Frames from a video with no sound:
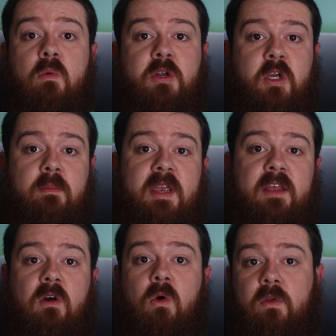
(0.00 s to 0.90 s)
which could be
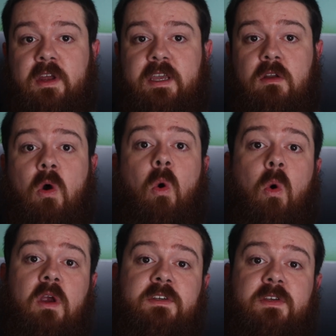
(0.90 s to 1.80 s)
on the whole night
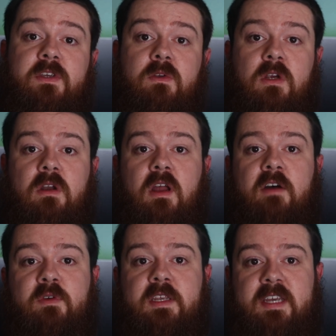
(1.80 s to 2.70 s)
or until you turn it
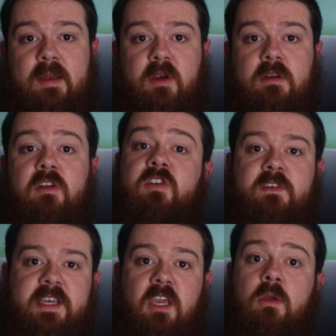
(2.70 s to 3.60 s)
off with a timer,
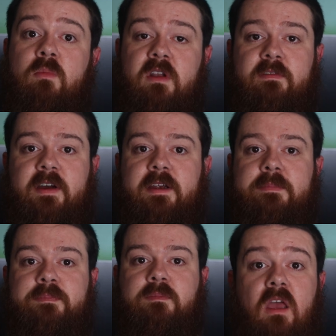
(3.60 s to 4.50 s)
just like a humidifier.